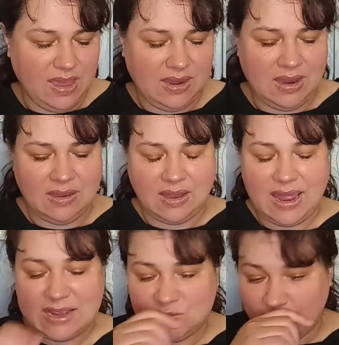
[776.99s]
And then the
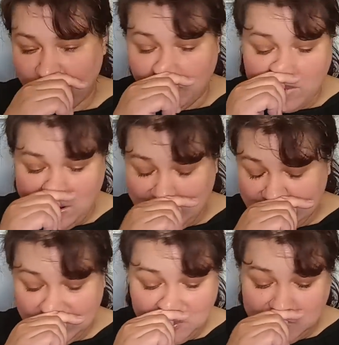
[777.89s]
last one from
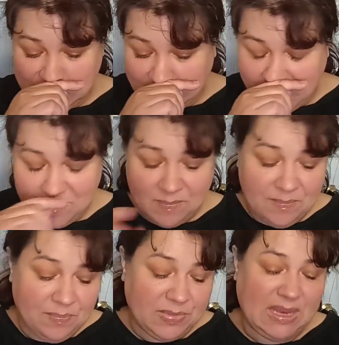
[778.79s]
Crown Jewels
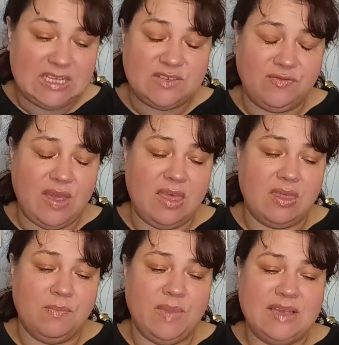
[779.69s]
that is
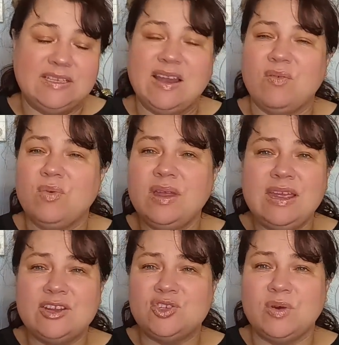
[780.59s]
faith-based, and I
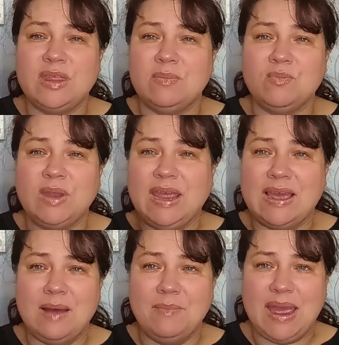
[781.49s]
really enjoy them when they
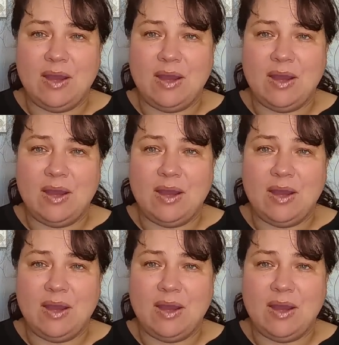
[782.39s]
come